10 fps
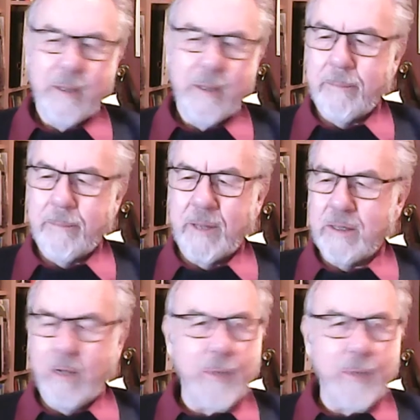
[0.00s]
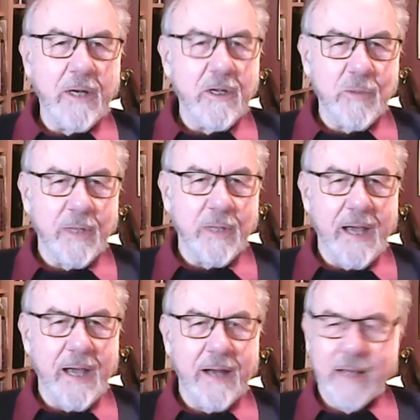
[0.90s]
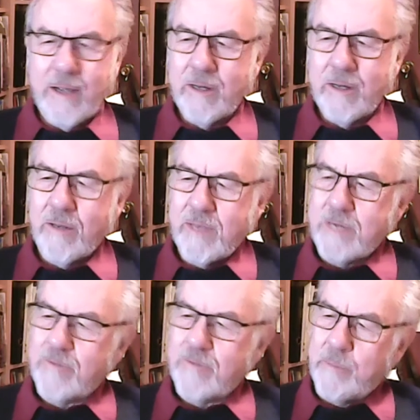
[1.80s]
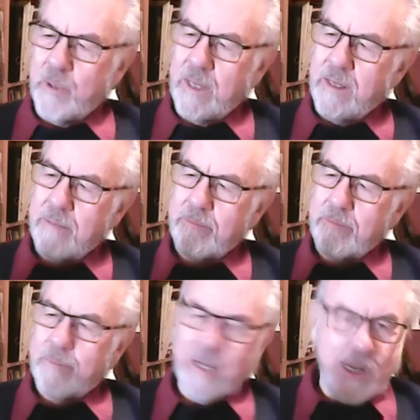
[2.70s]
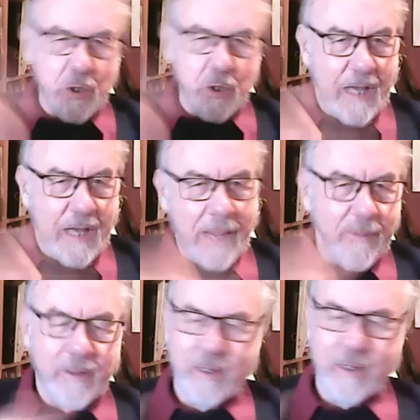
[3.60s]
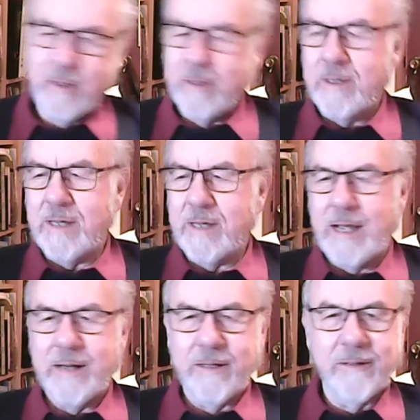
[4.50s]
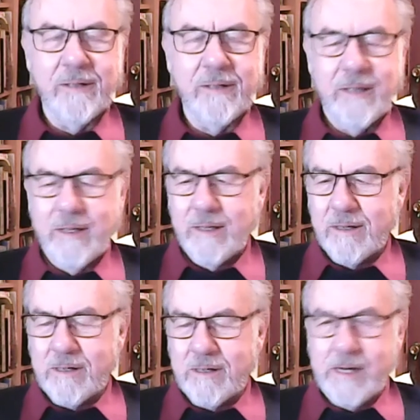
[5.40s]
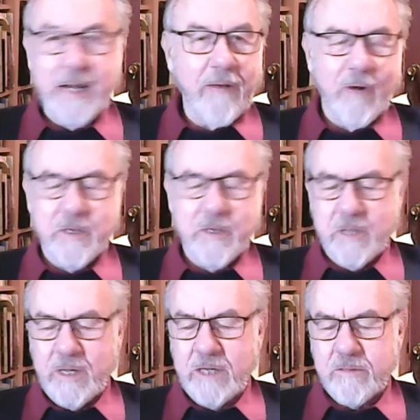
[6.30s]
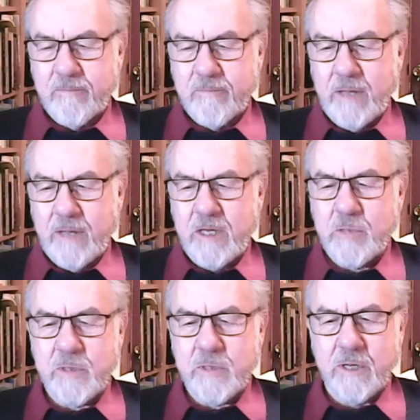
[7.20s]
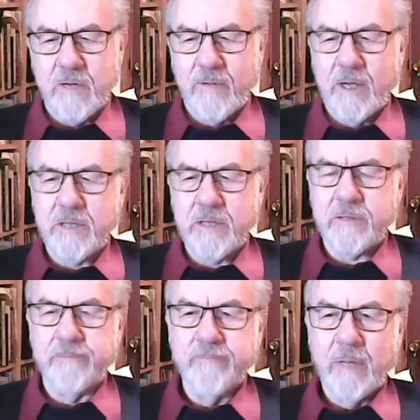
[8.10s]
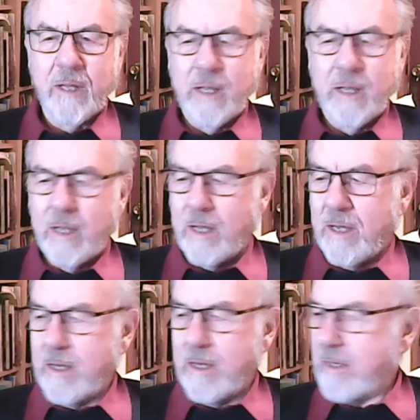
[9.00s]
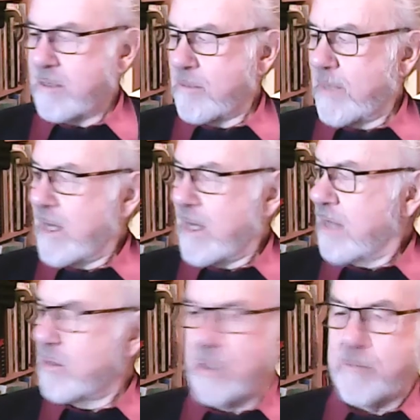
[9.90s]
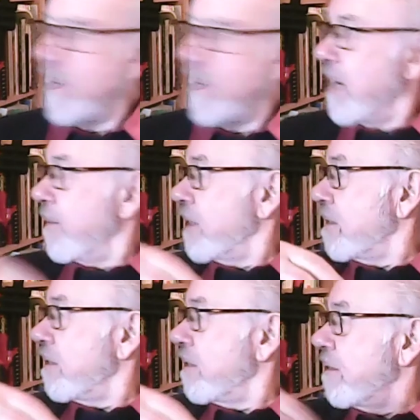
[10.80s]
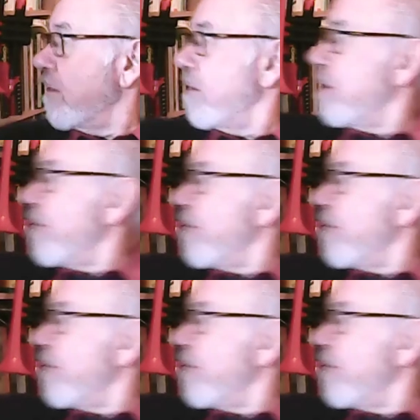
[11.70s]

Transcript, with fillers: but nobody knows what they are now. You know, things for putting the percussion cap on the gun and and cleaning rods and things. And this was a device. Uh, it's a bit hard to explain, but if I